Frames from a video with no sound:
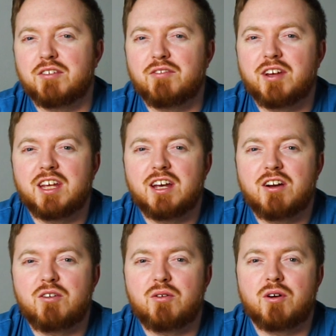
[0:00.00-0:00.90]
the
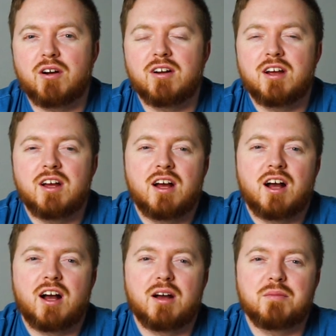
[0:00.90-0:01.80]
video, or
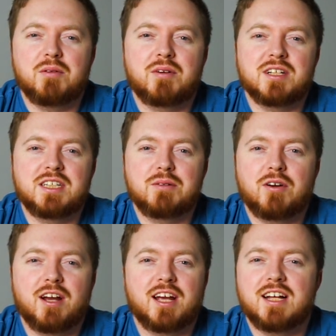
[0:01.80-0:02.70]
you wanna see
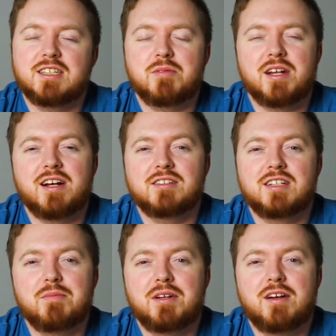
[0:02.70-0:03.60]
where I got something else,
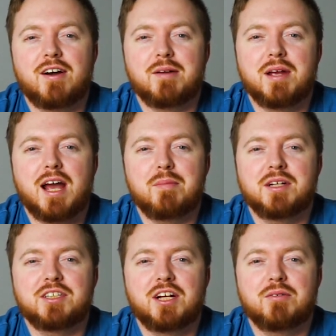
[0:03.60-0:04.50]
let me know. I'd be happy
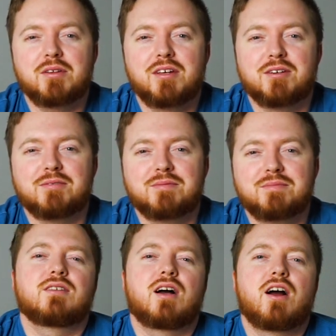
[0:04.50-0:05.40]
to share with you.
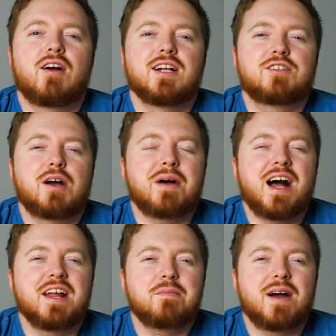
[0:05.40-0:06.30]
All right, so I'm
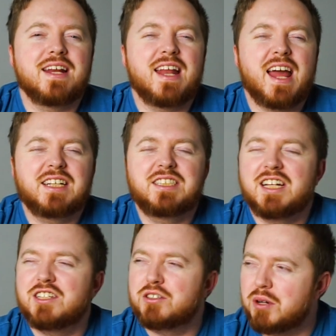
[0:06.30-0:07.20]
on to my
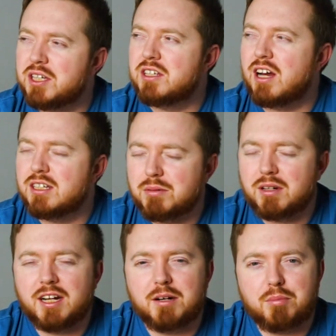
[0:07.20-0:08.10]
next soy sauce
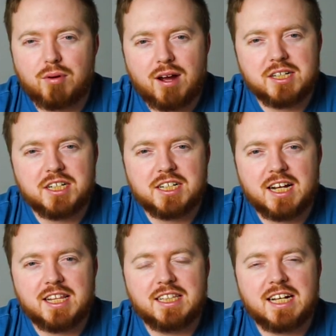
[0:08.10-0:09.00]
related project.
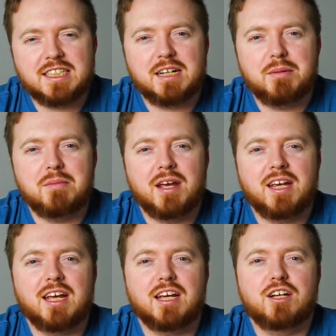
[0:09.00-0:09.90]
I think that's gonna be
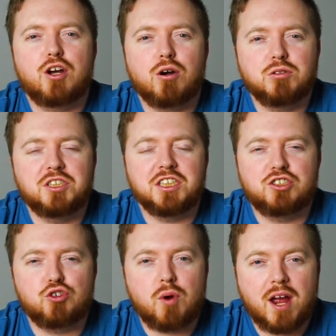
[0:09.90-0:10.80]
making koji
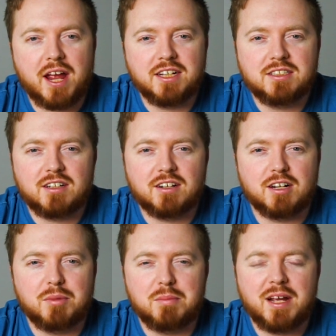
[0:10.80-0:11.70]
trays that are
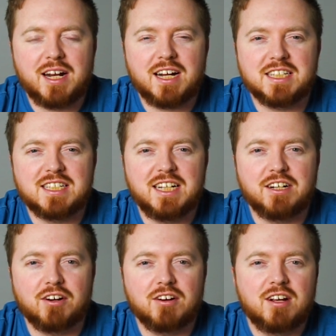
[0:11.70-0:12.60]
gonna be made out of
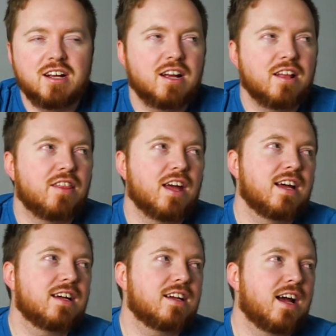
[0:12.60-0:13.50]
cedar
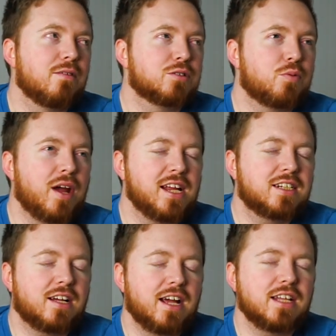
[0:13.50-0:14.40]
that I was waiting
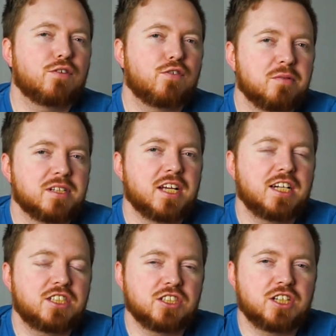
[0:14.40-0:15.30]
till I had the
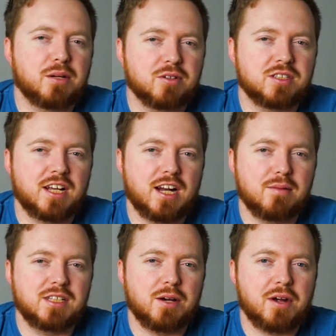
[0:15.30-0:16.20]
fermentation chamber set
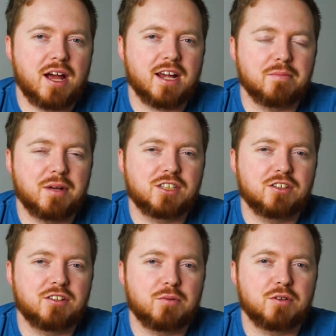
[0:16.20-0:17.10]
up so that way I could make
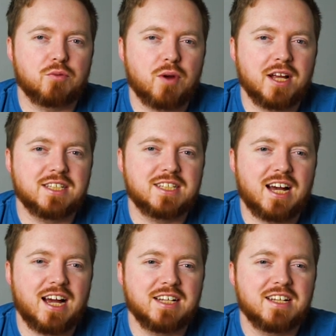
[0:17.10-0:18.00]
sure they were the right
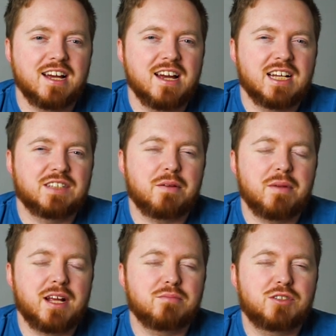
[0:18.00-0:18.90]
size. So I
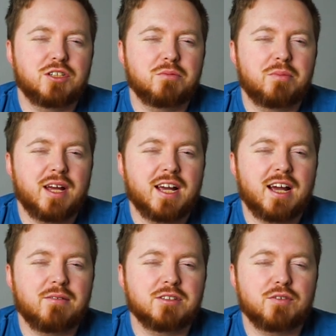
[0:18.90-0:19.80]
made them too big.
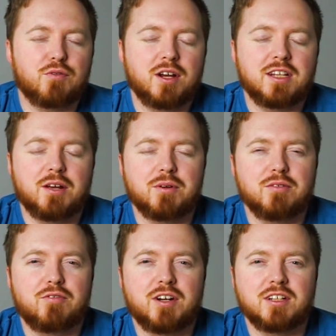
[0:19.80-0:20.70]
I was afraid they
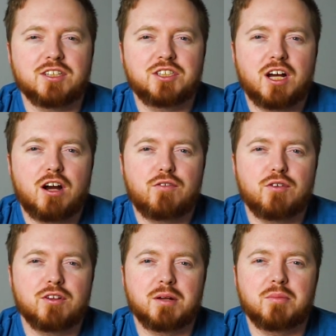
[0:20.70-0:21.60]
wouldn't fit on the shelf
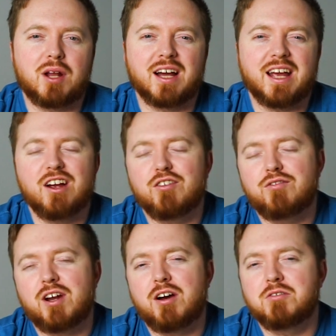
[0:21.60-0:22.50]
or they'd block
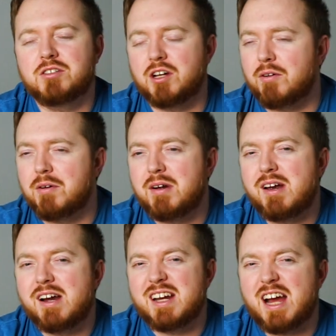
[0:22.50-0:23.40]
airflow. So
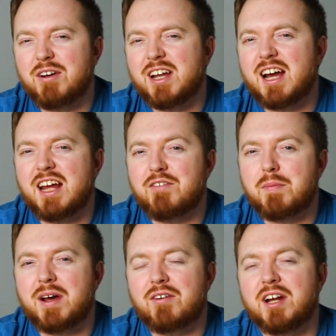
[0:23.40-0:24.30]
now I kind of have a
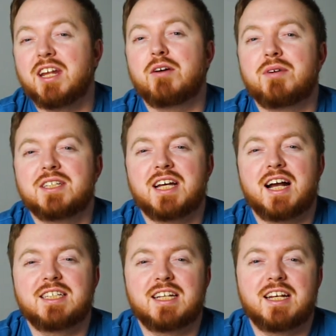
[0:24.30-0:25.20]
better idea what
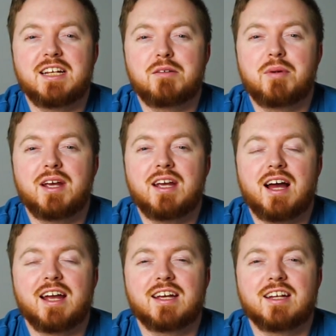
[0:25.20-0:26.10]
size they need to be.
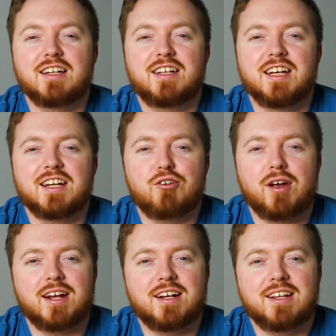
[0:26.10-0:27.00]
I can get
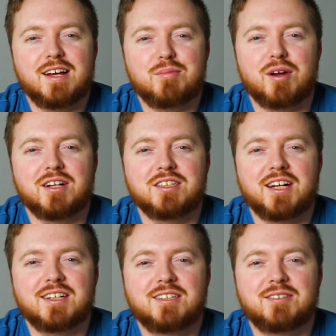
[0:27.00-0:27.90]
cranking on that
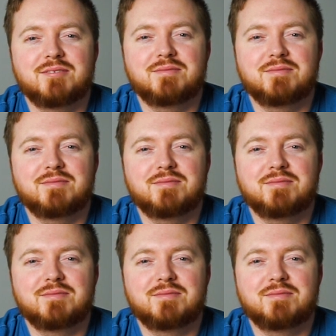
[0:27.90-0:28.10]
project.